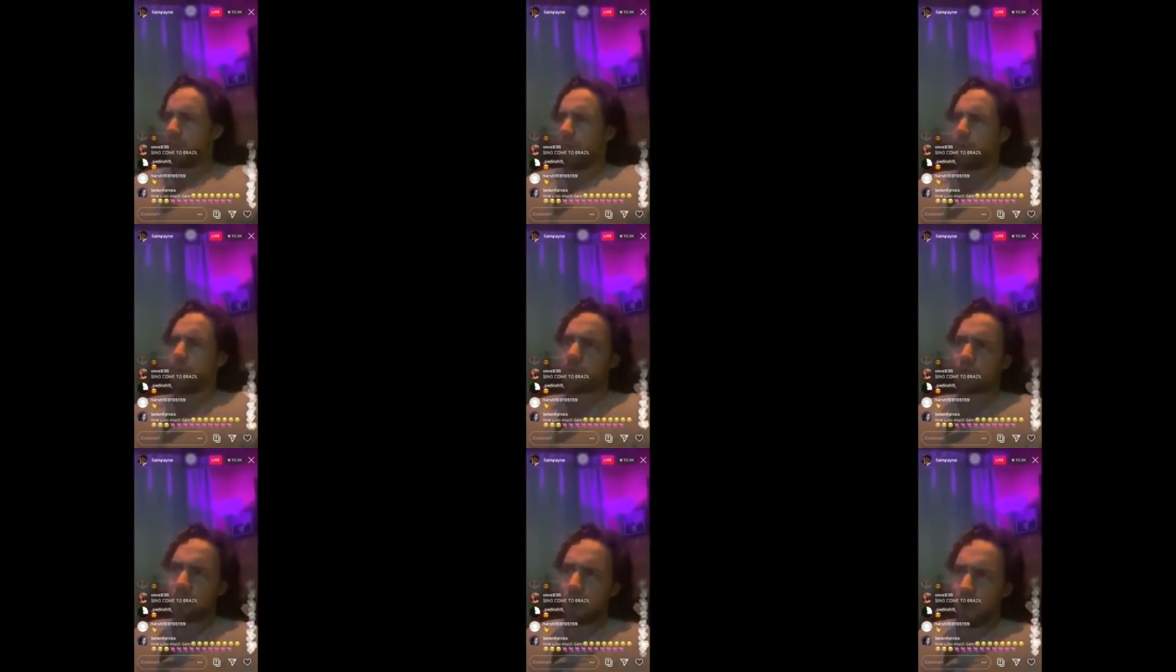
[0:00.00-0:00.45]

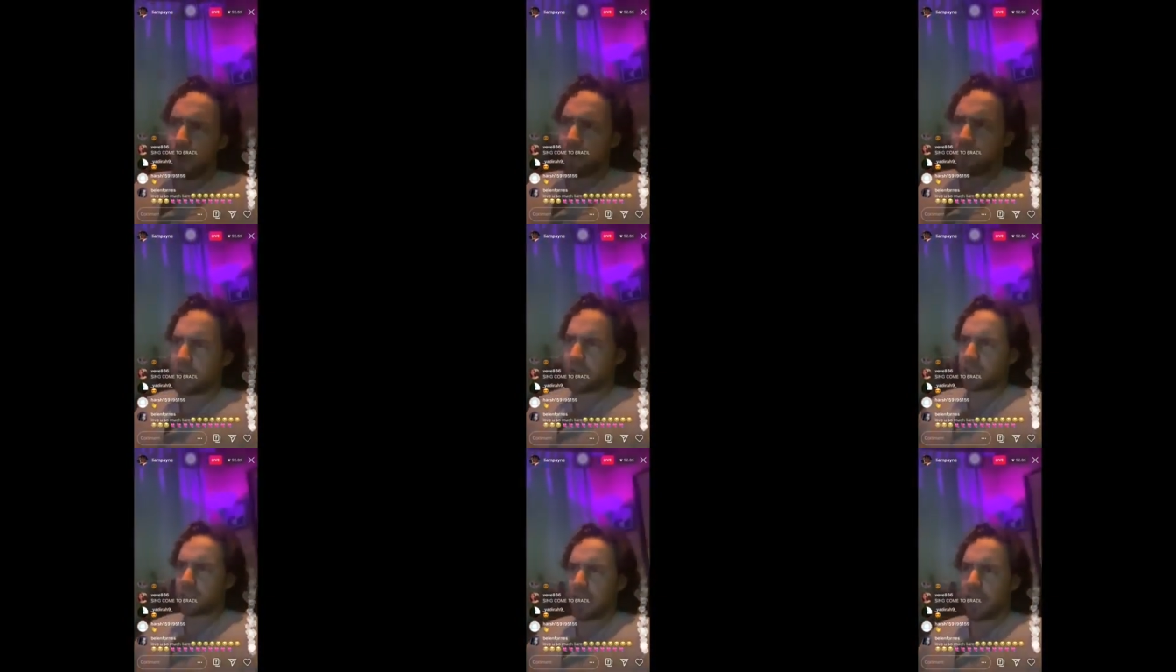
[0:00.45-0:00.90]
Um, it
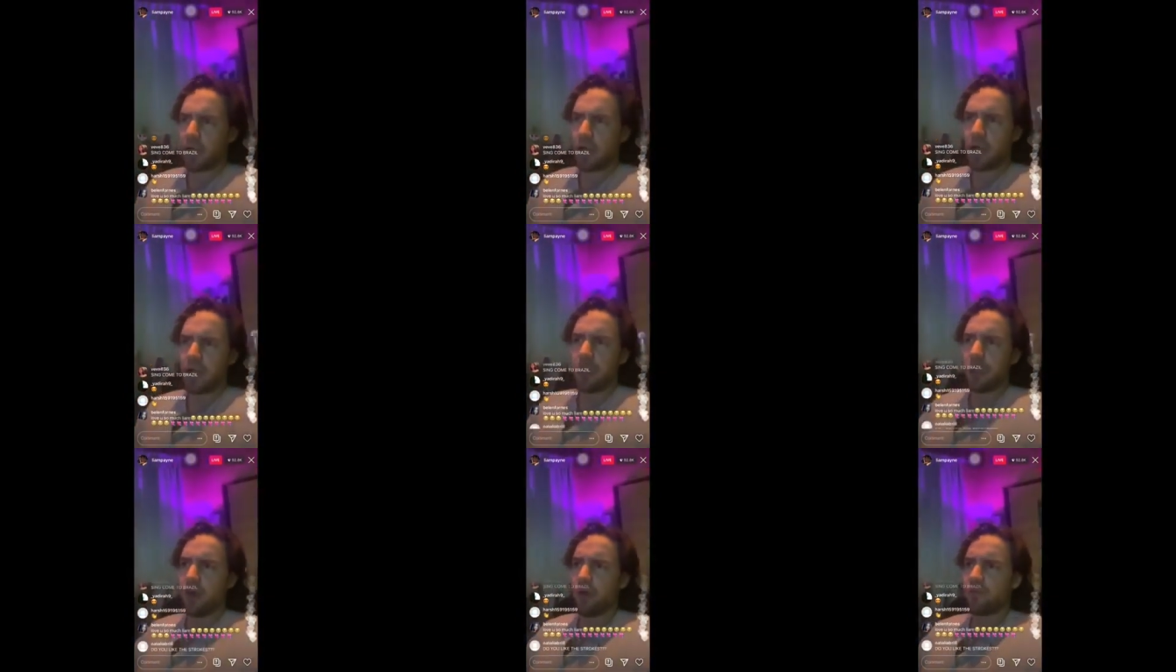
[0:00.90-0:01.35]
was
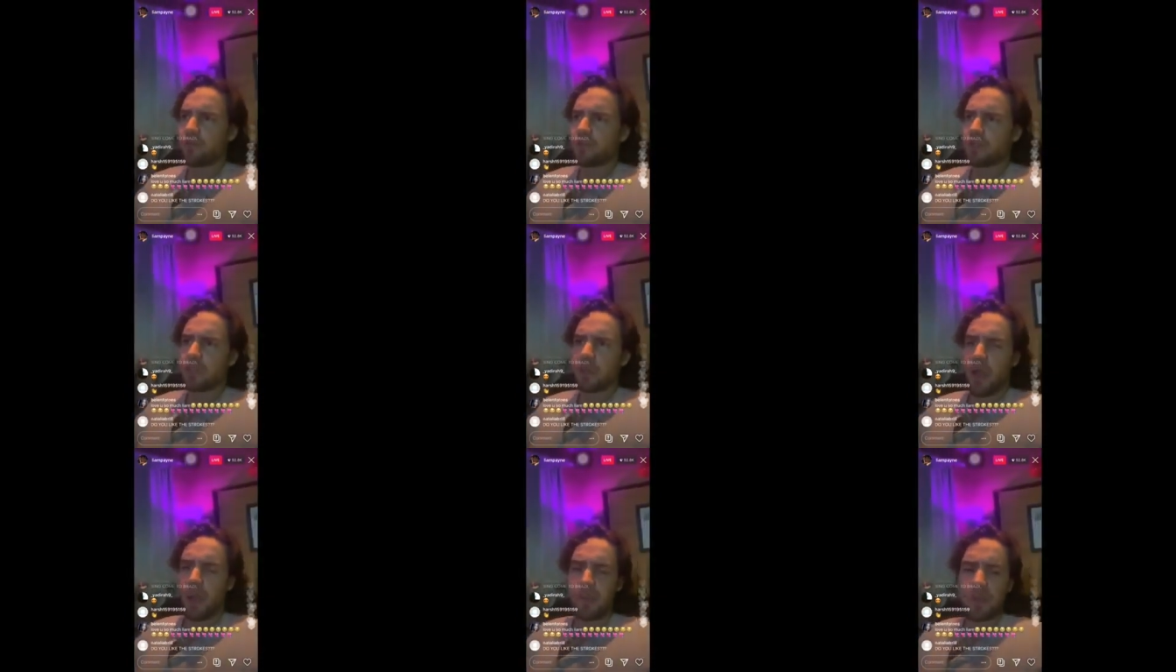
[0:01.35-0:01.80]
perfect, and I
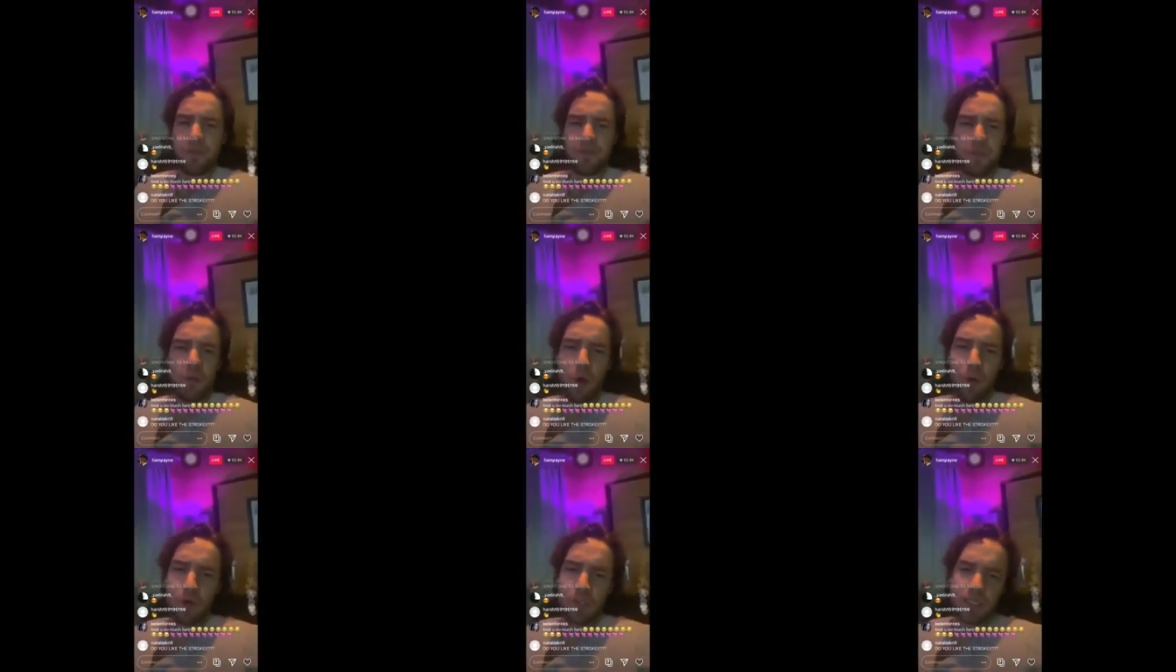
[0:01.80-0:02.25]
loved.
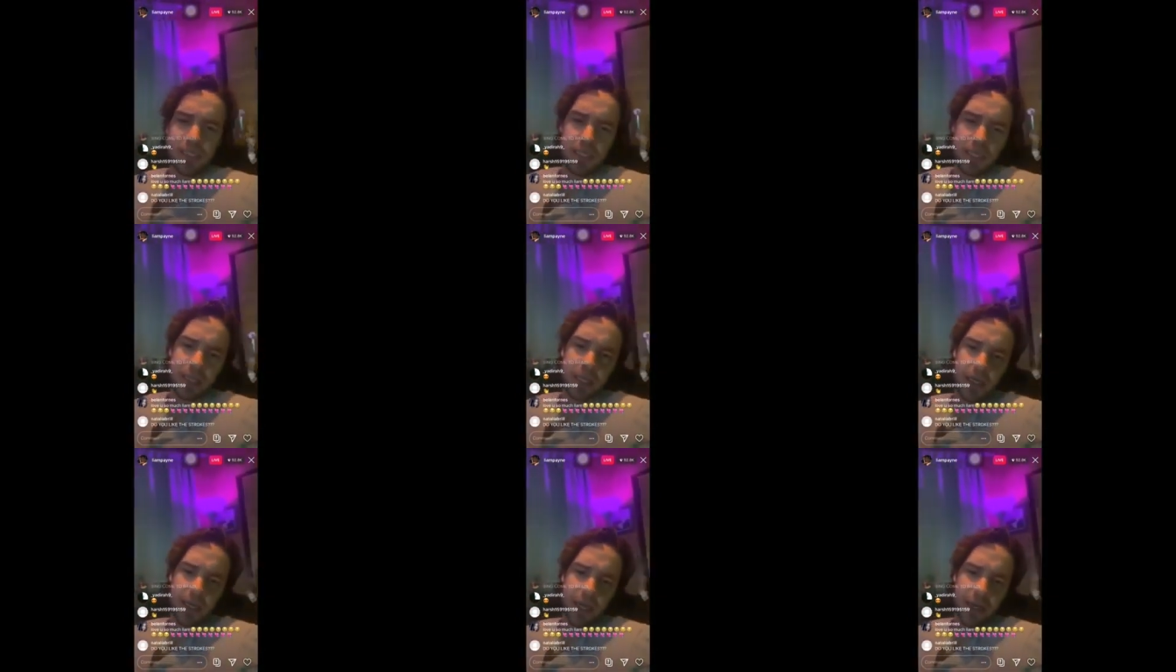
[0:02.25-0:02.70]
I mean, if no
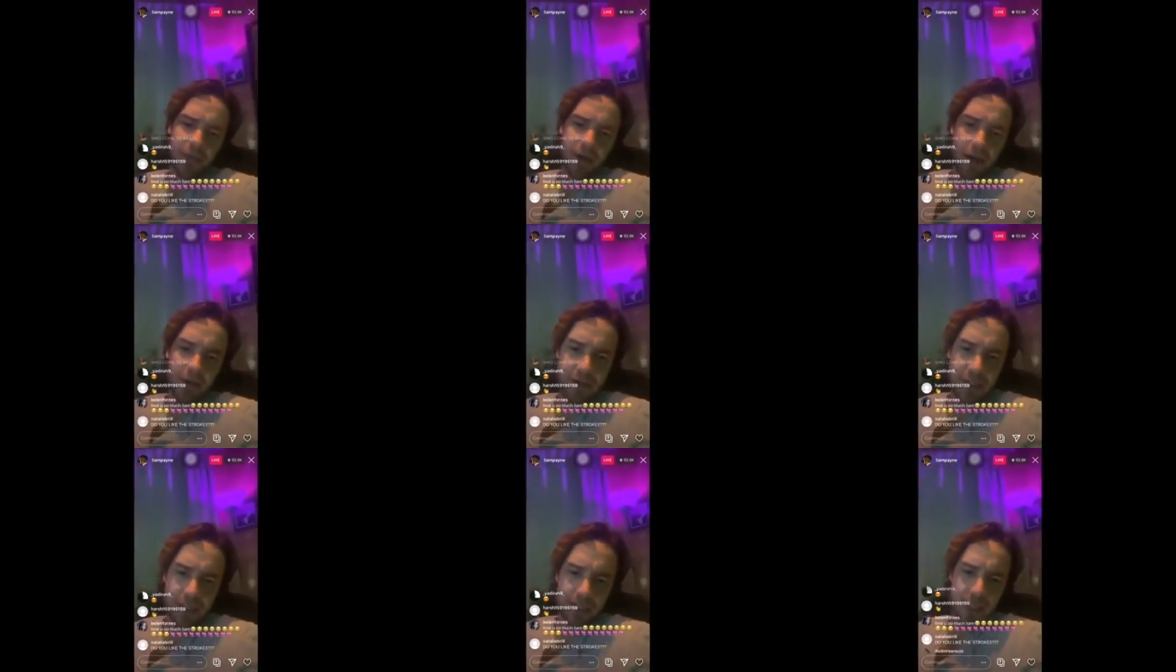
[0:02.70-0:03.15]
one's seen
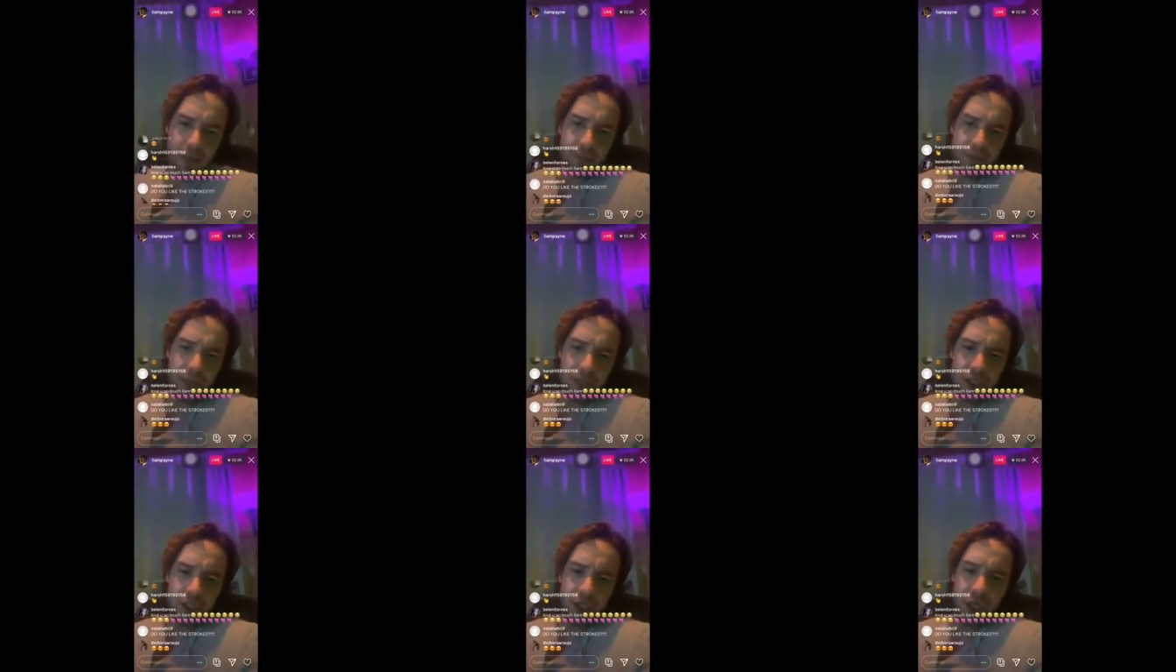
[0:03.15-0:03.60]
it yet, if you haven't
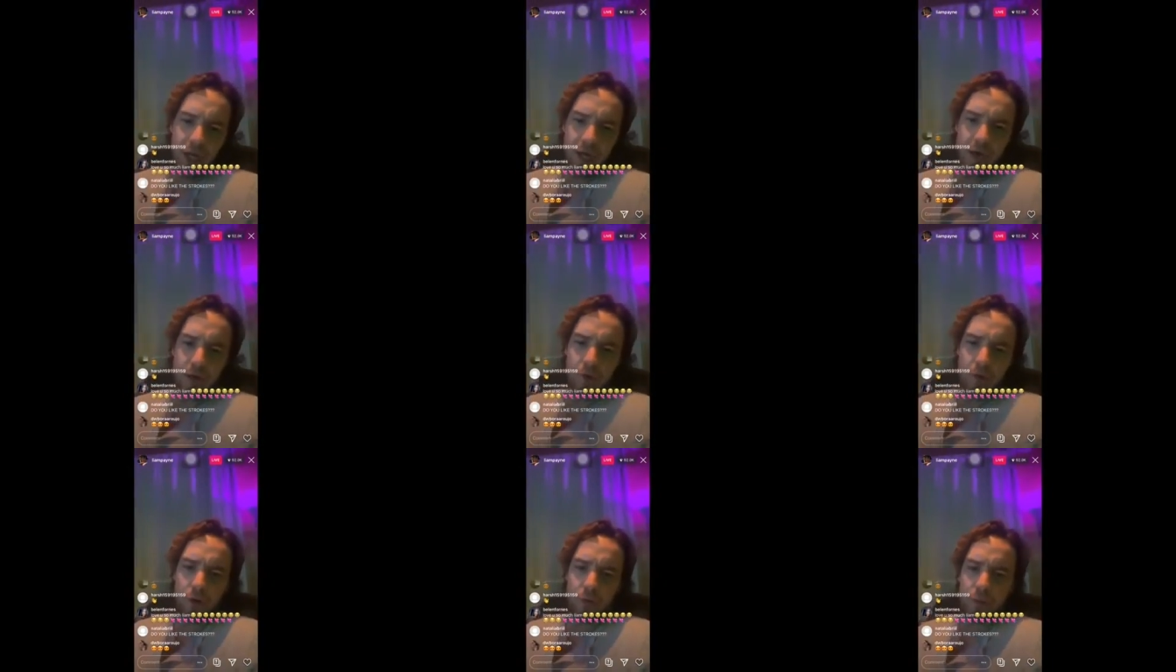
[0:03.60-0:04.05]
seen it,
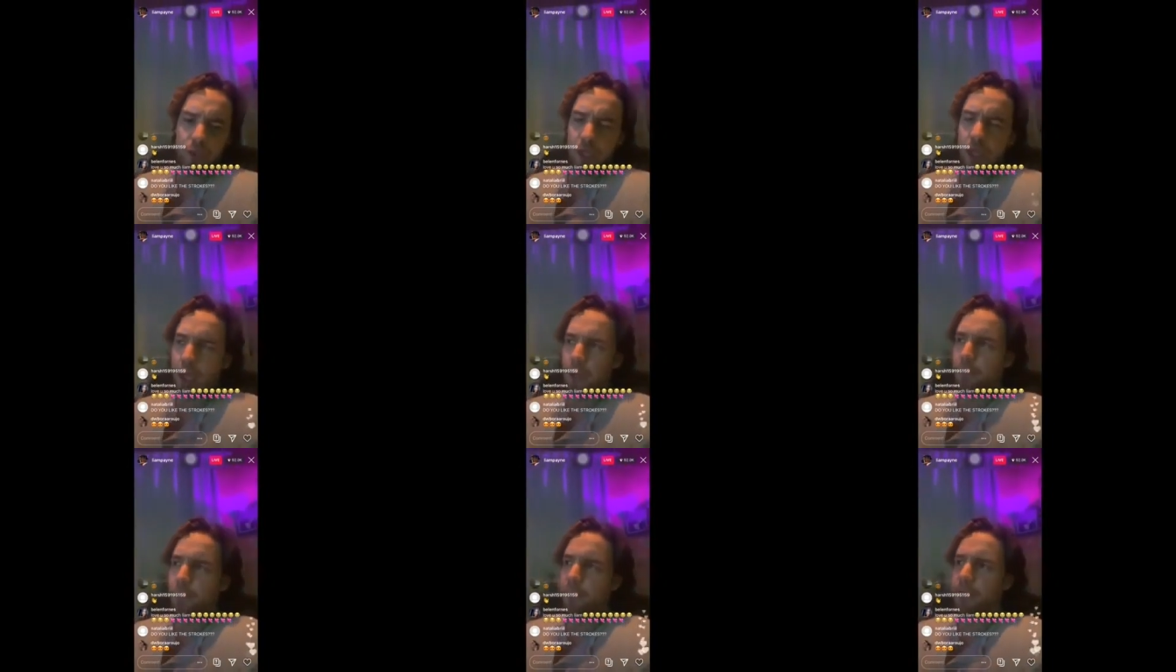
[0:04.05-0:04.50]
please check out
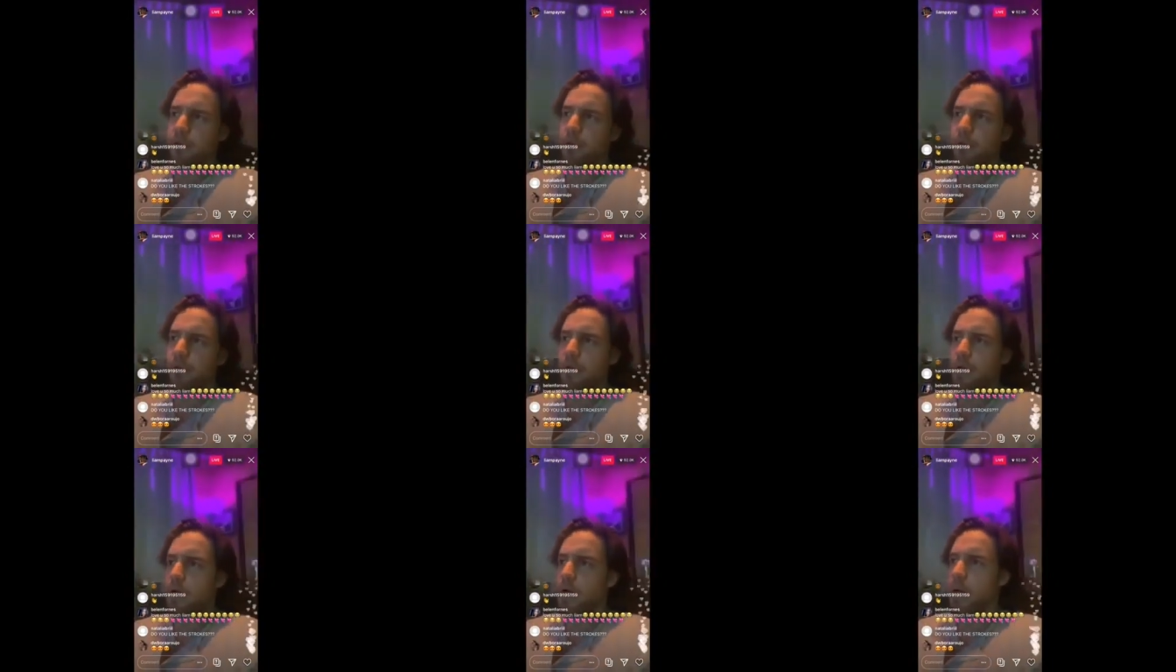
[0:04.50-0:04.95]
Roman
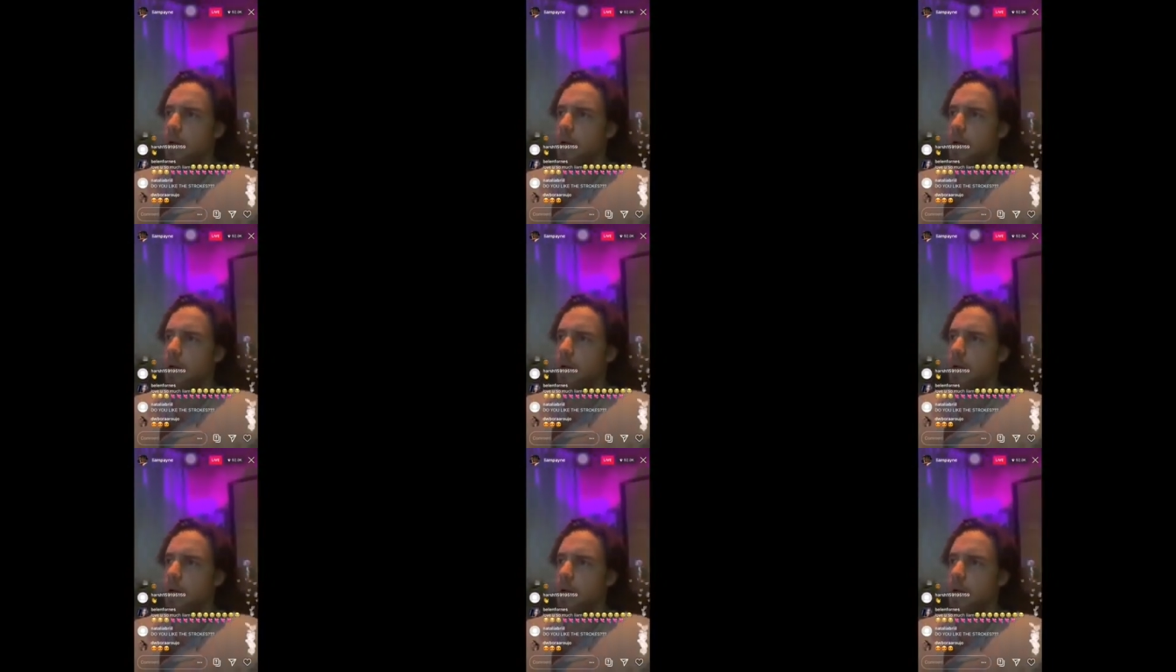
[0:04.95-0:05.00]
Kemp,